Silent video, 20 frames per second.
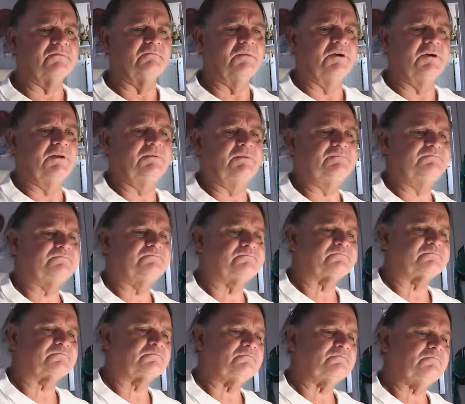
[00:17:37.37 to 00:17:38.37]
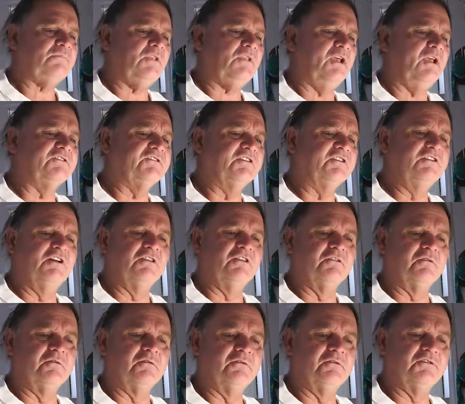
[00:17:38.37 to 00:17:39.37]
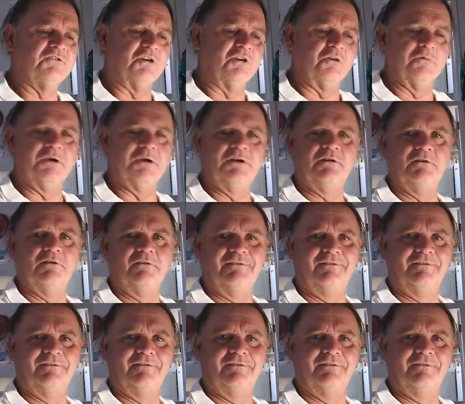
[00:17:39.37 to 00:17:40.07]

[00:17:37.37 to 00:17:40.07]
But that's another sermon.